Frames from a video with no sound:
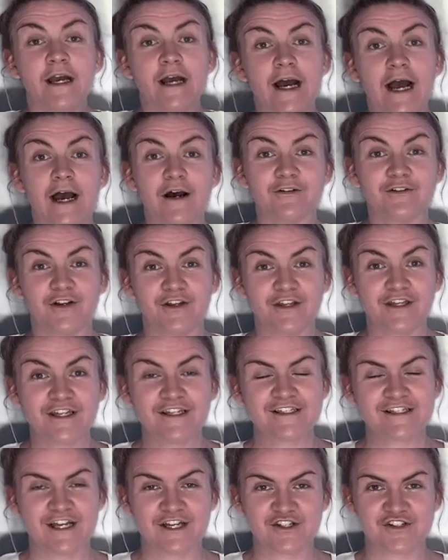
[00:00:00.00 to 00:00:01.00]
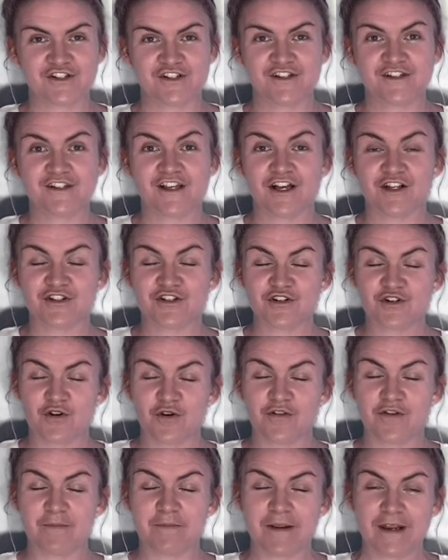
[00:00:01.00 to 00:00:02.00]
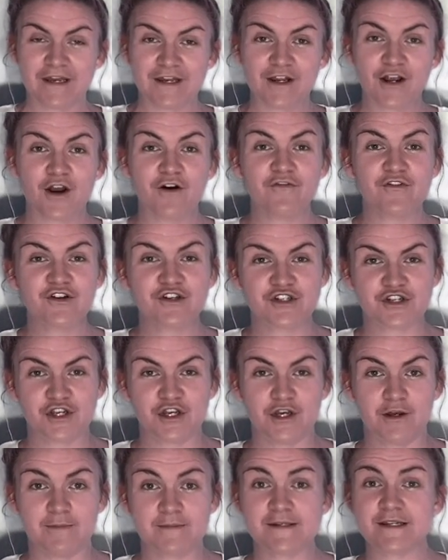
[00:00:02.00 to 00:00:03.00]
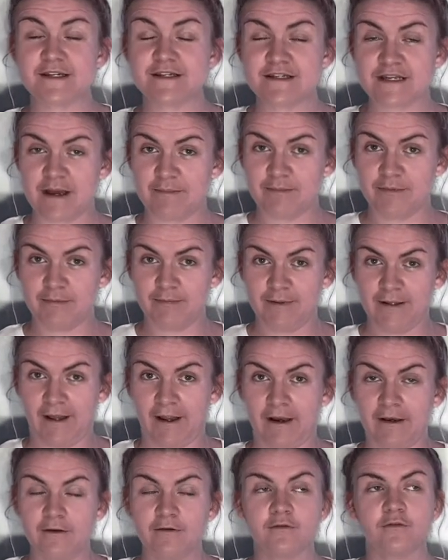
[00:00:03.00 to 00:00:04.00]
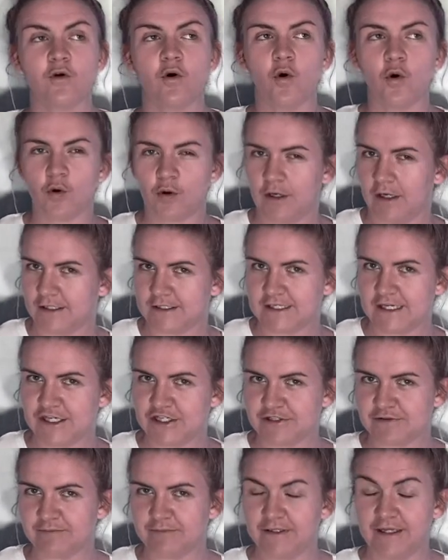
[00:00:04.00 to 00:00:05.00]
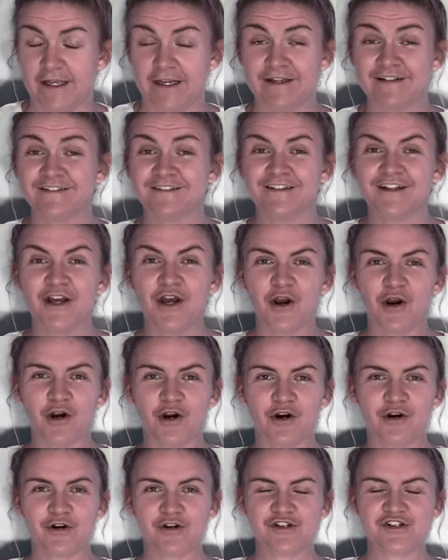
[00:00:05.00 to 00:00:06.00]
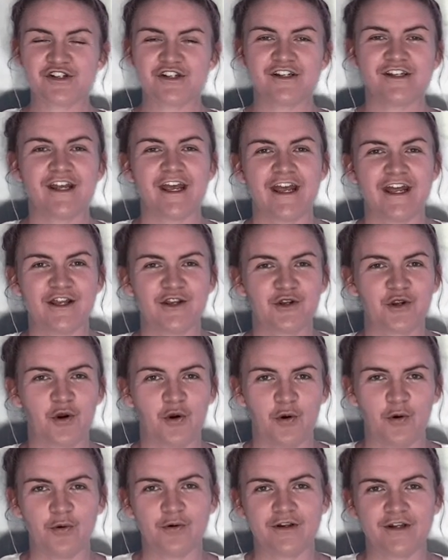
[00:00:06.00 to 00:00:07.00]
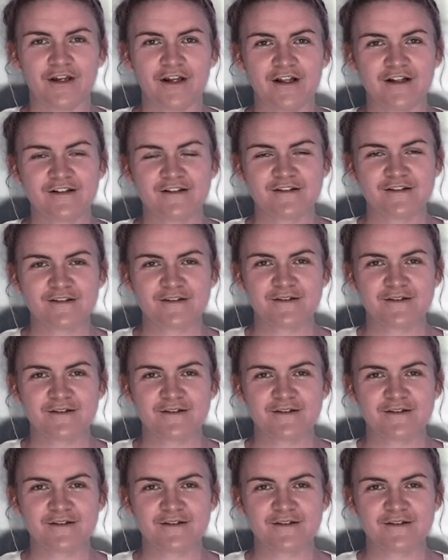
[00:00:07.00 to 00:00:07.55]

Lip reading: Our learning intentions are to know the meaning of the terms number plane or Cartesian plane, origin and coordinates.